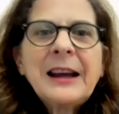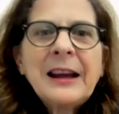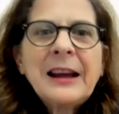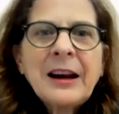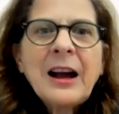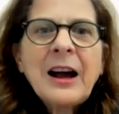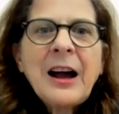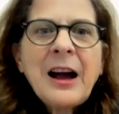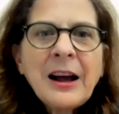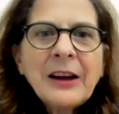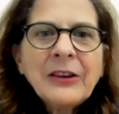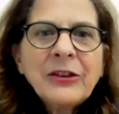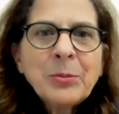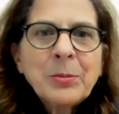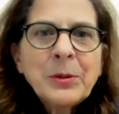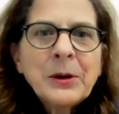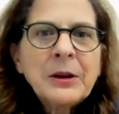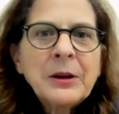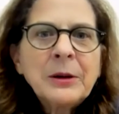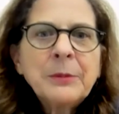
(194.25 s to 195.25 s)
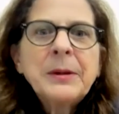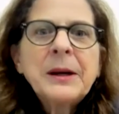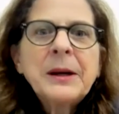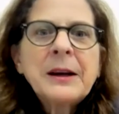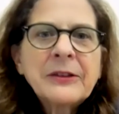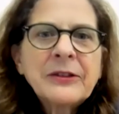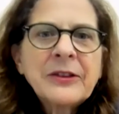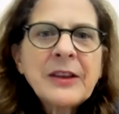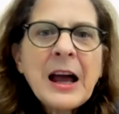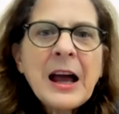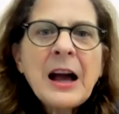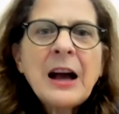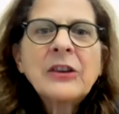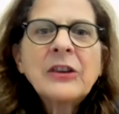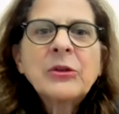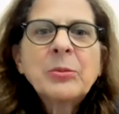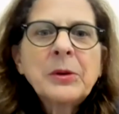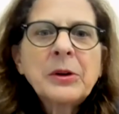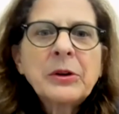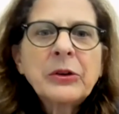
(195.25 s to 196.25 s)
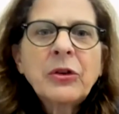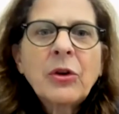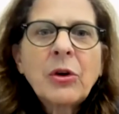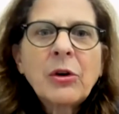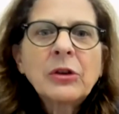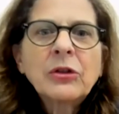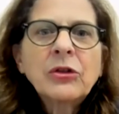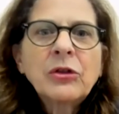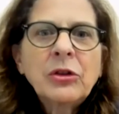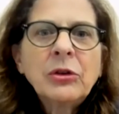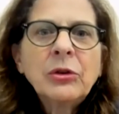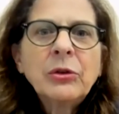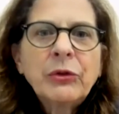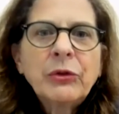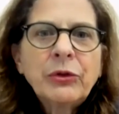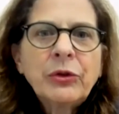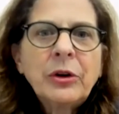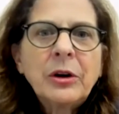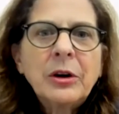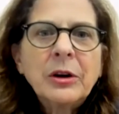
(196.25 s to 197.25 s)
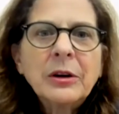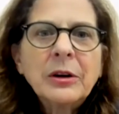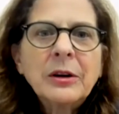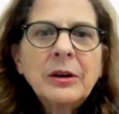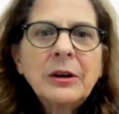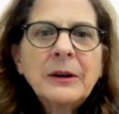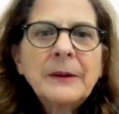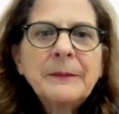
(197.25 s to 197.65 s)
in a hospital because the hospitals are too full.